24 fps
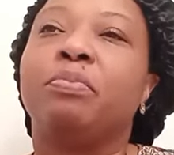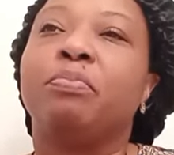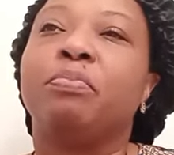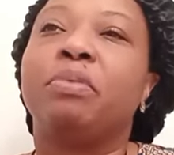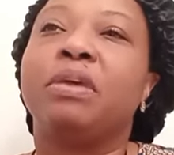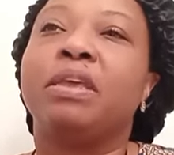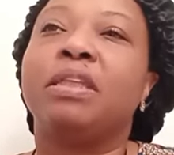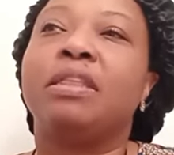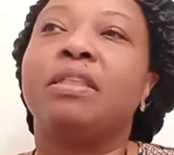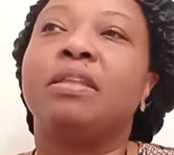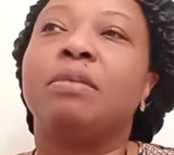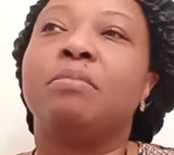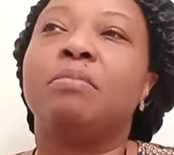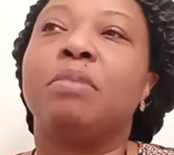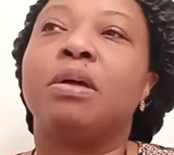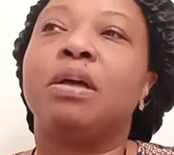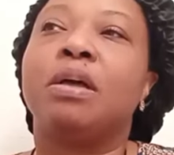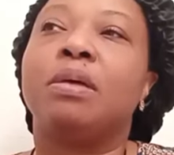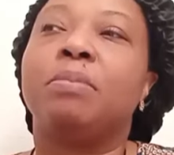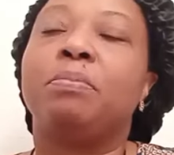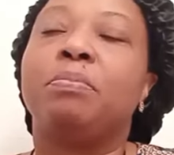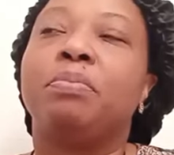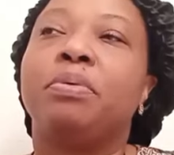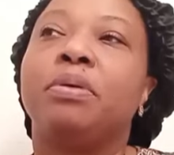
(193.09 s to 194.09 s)
picked him
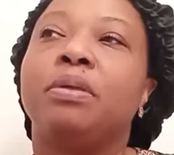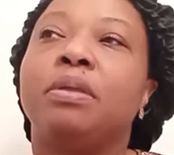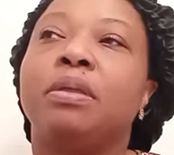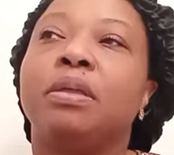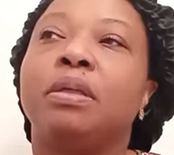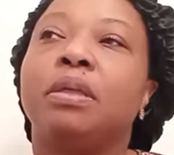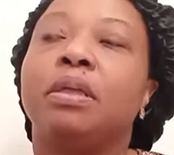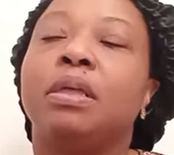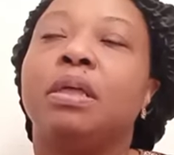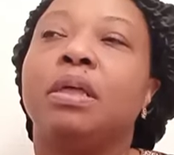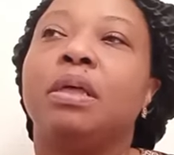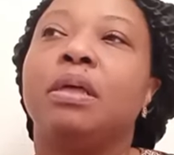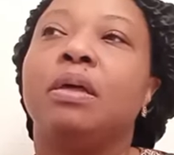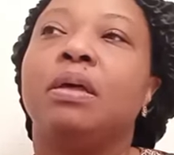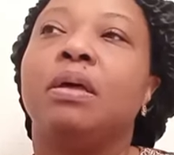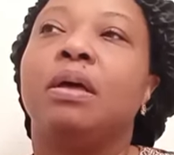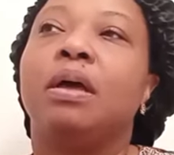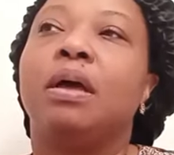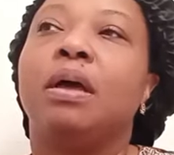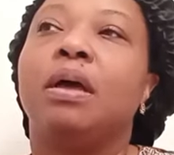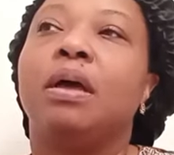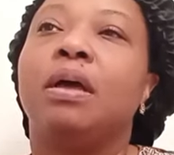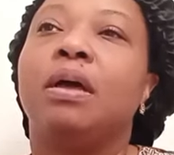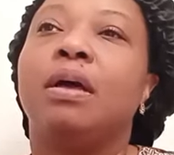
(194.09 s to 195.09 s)
up,
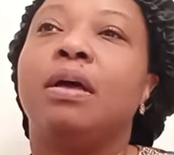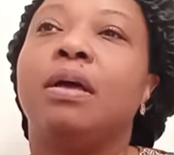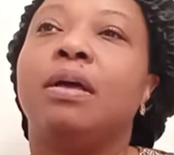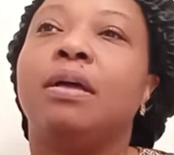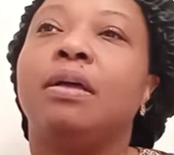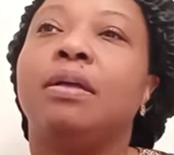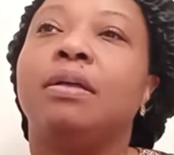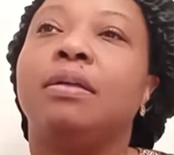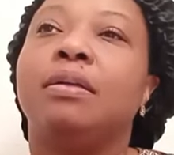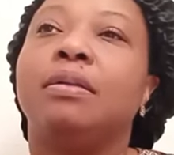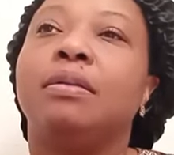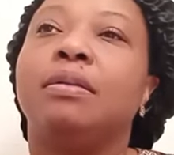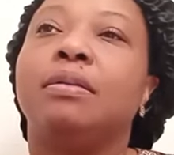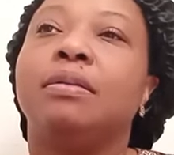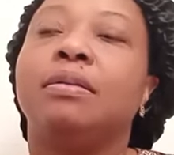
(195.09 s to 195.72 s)
uh,